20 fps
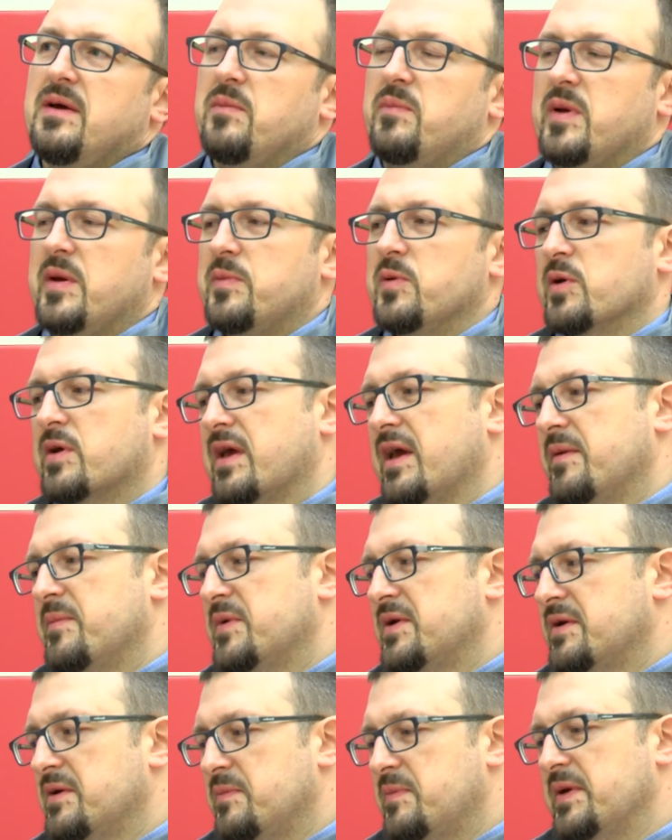people came
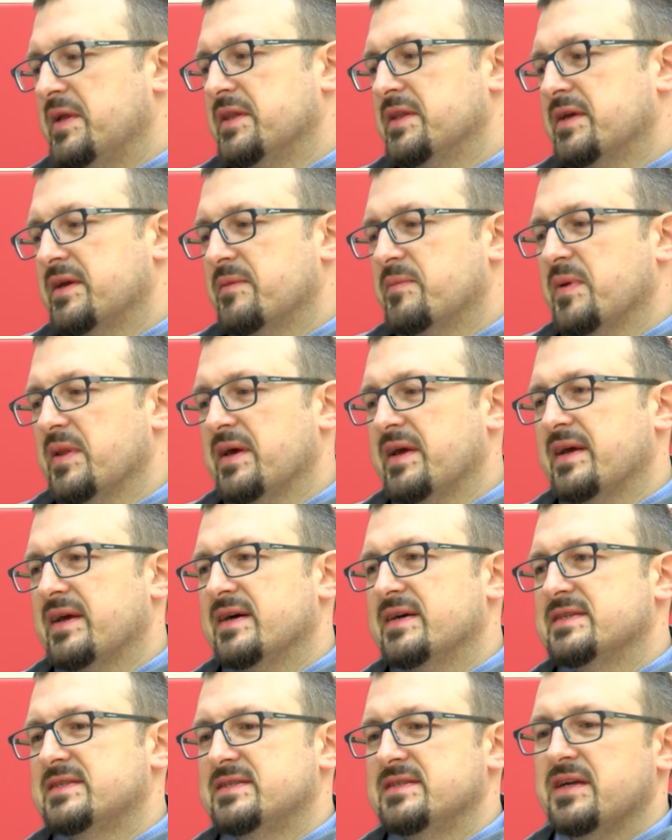in the building playing
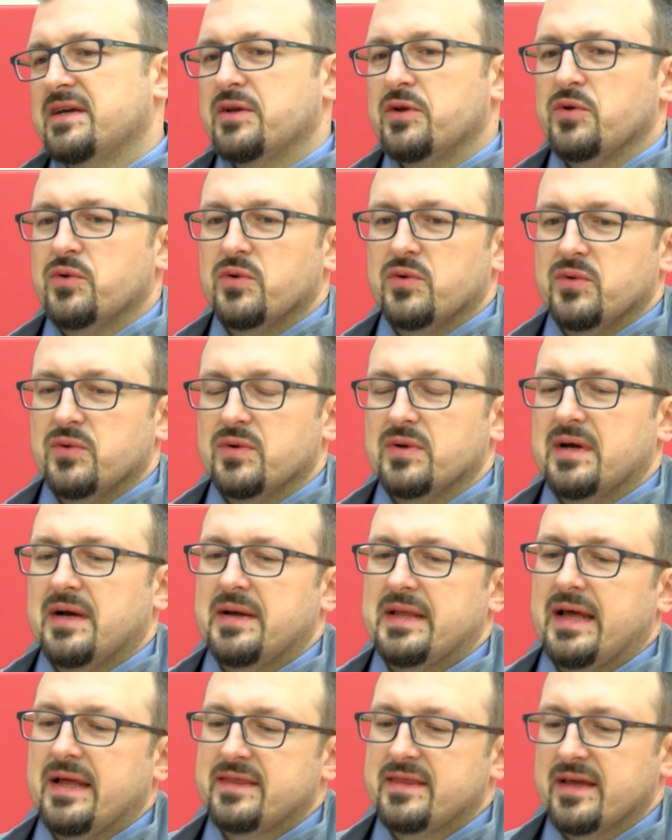us, they knew.
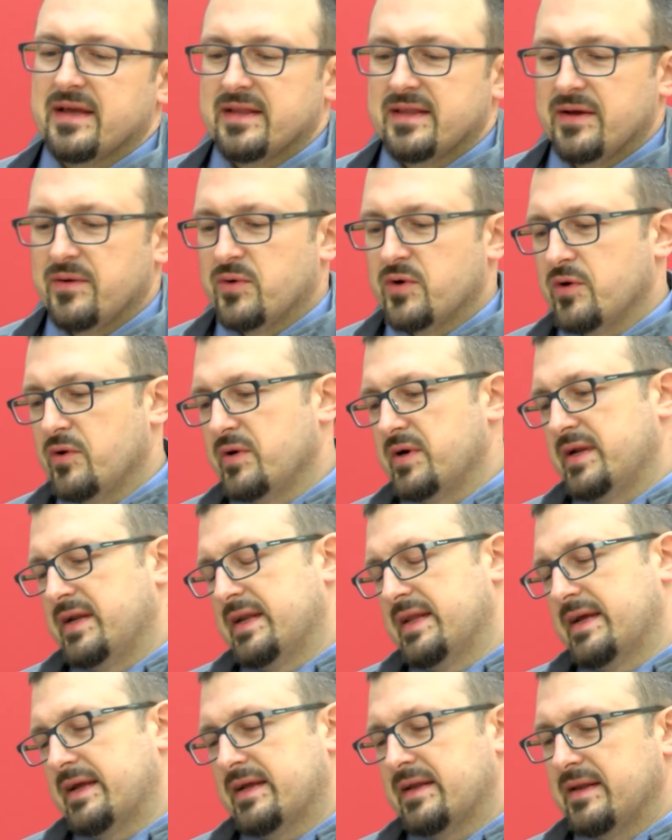I, I think they were already
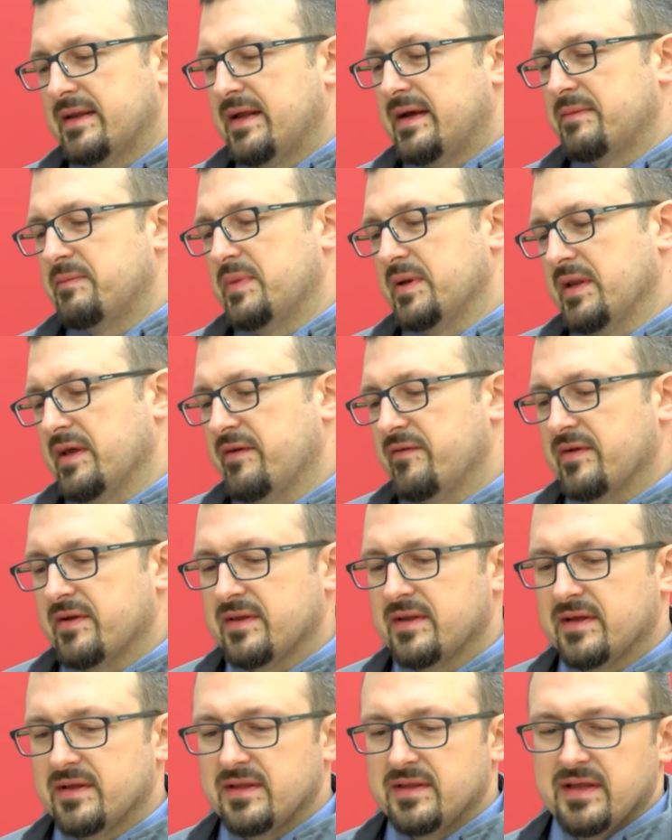like not
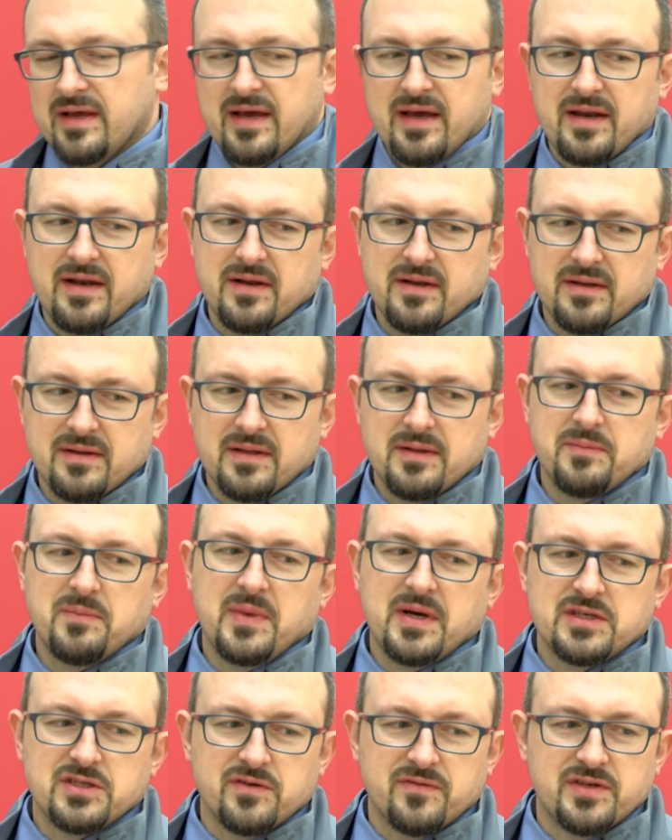believing that they had a,
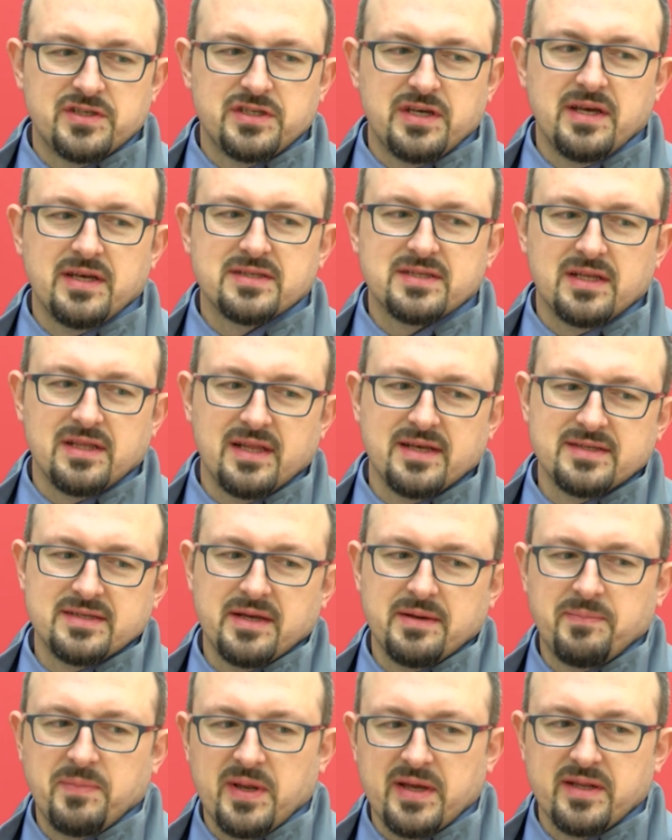much of a chance unless
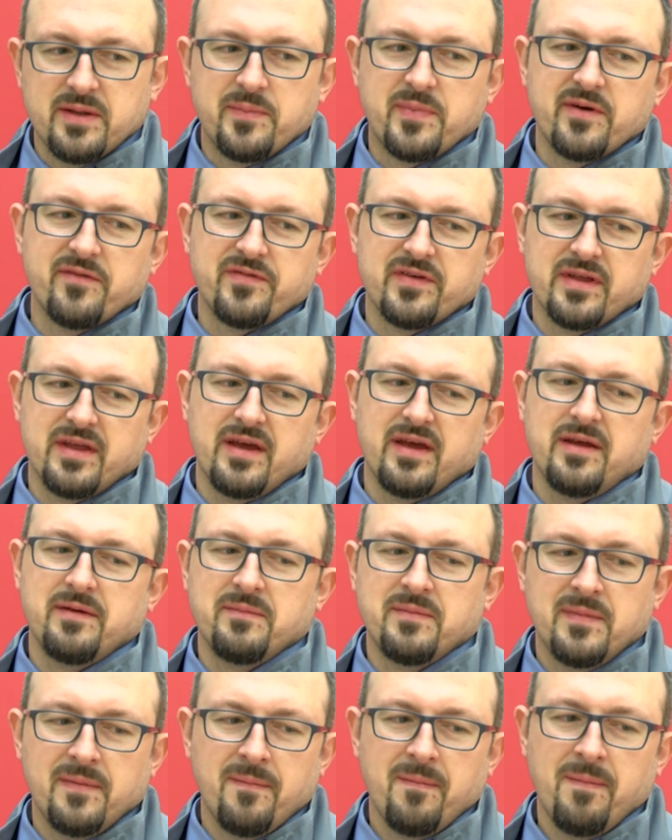they played the perfect
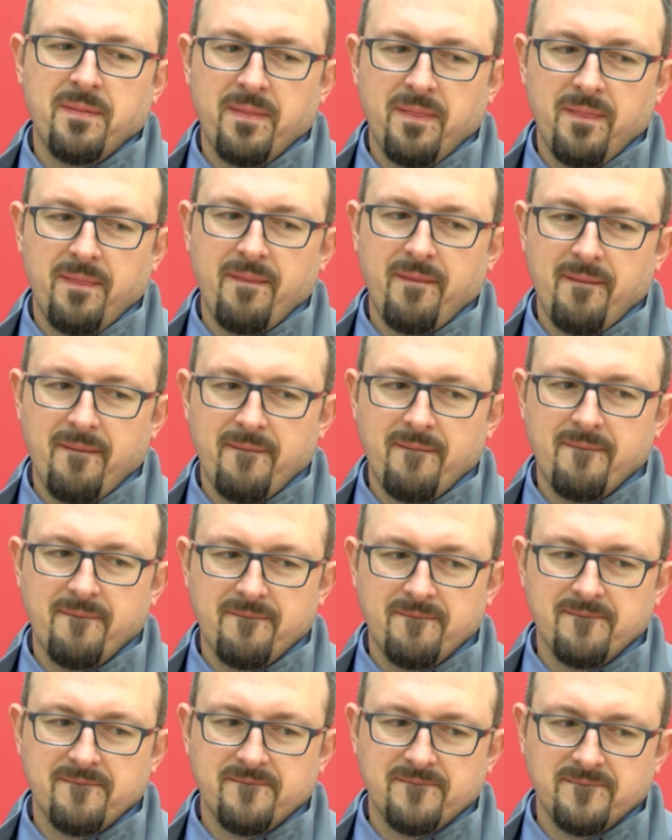game.
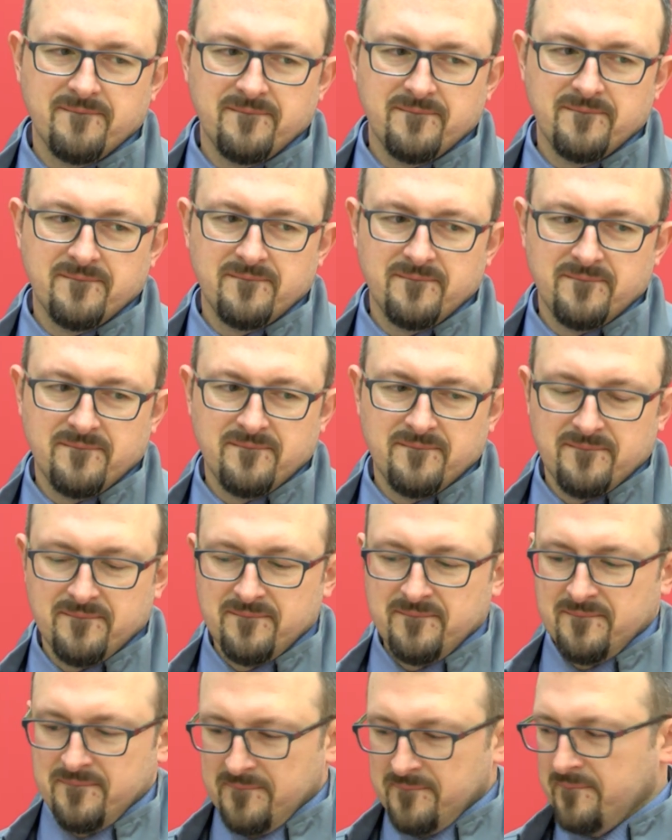Corey Beck said one
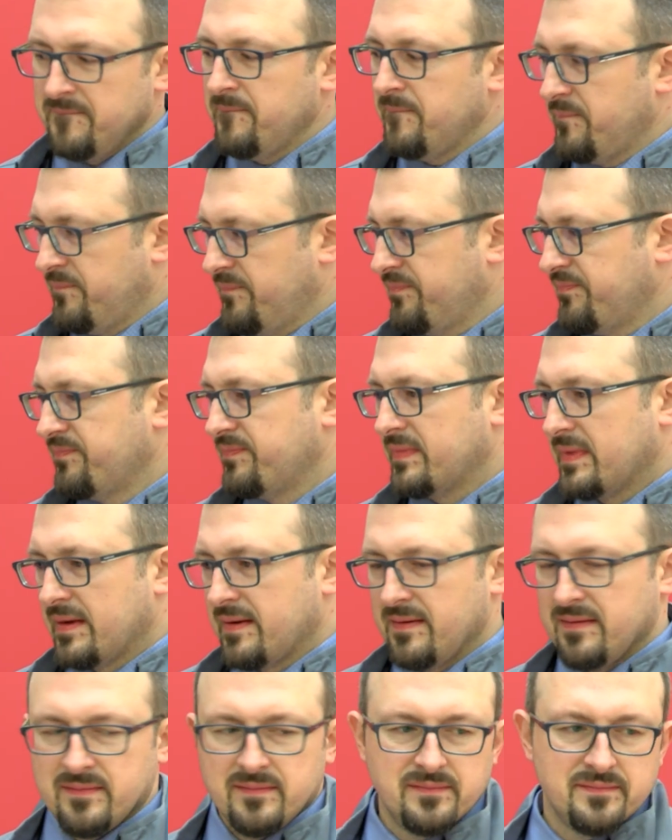time that
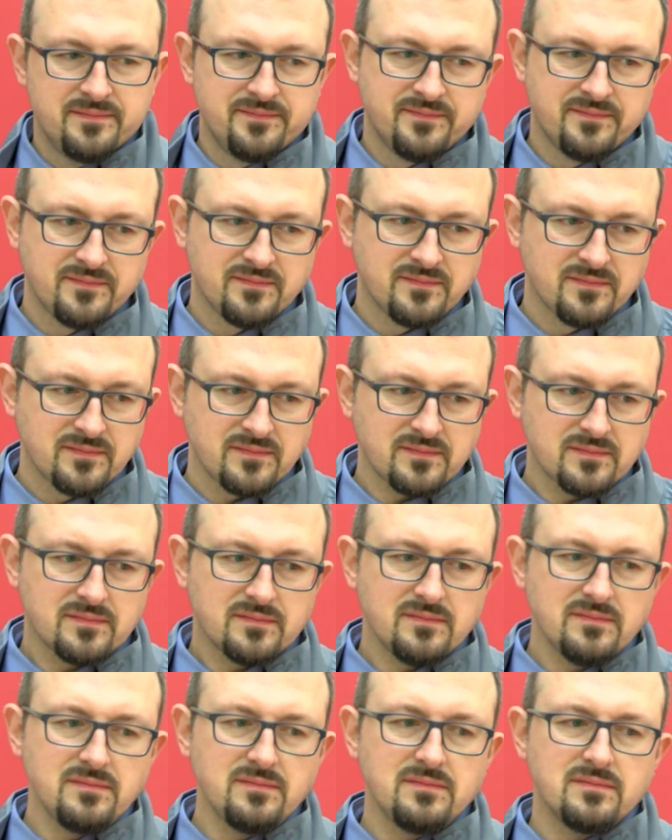whenever things got
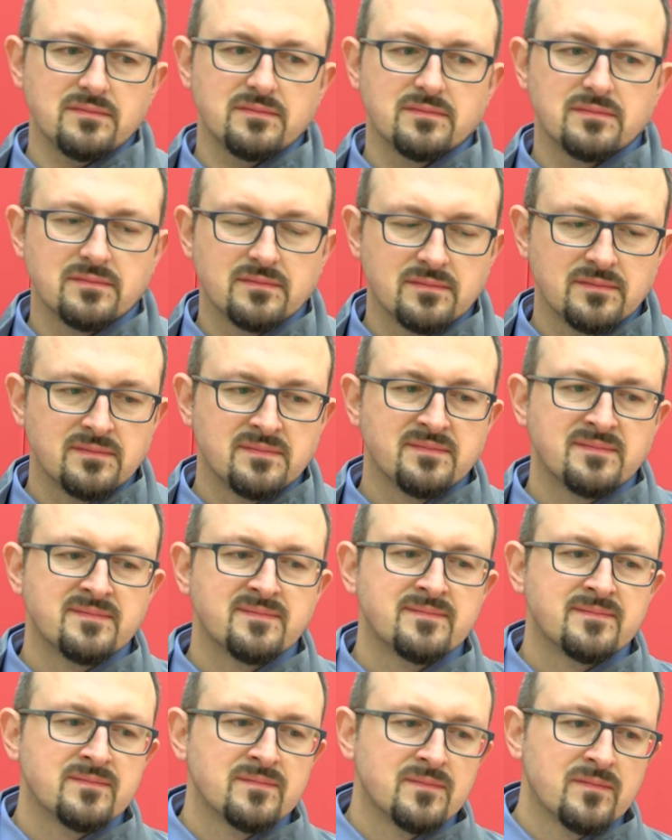tough and it looked like you
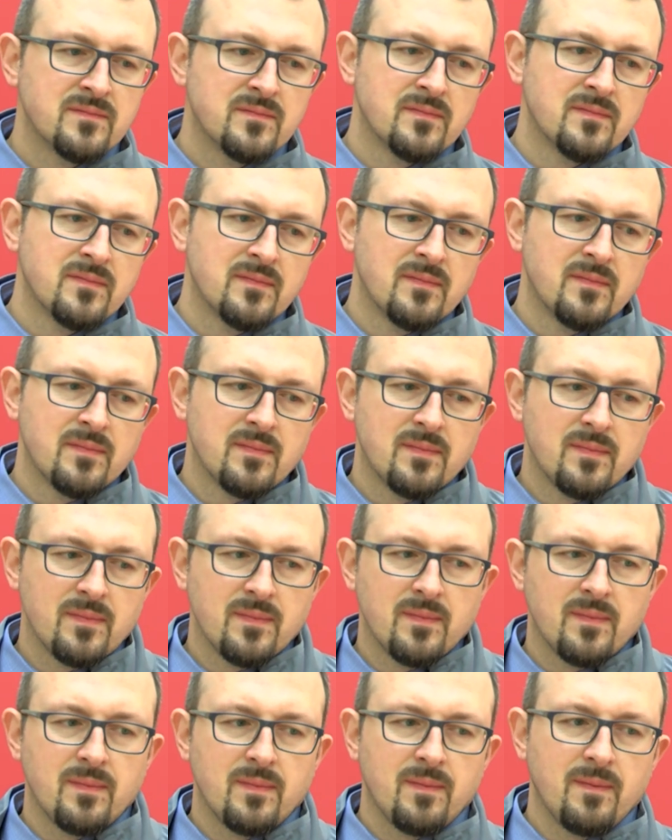guys might lose, he'd
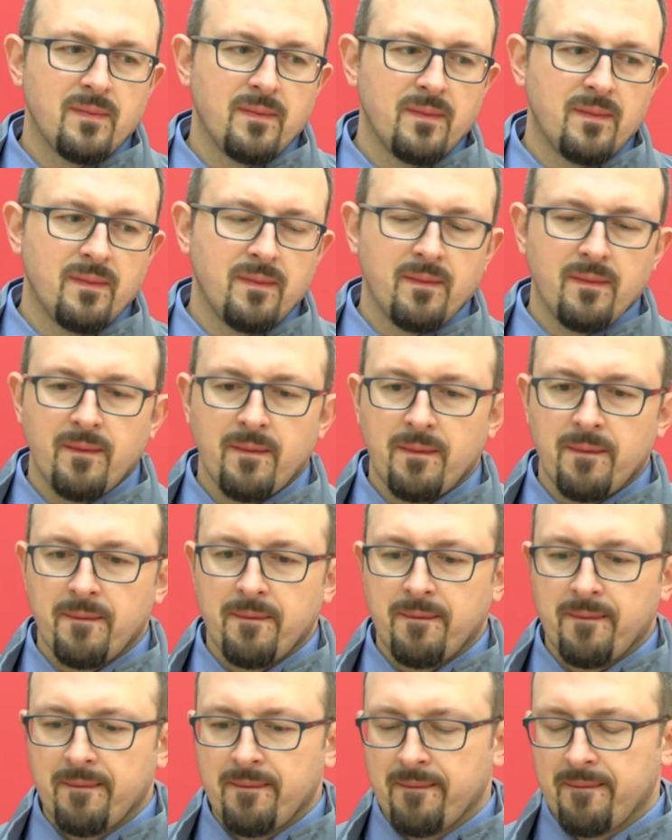always look over at
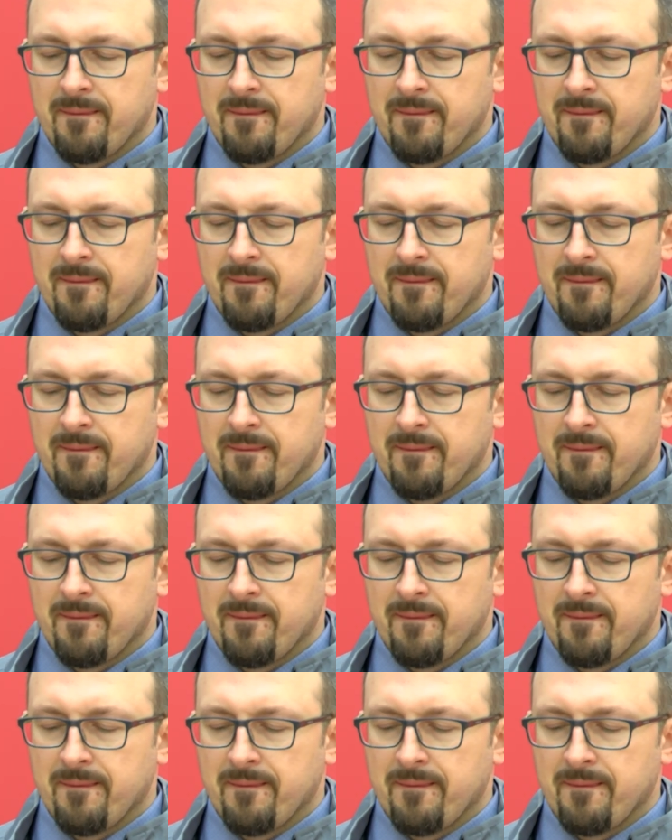Nolan.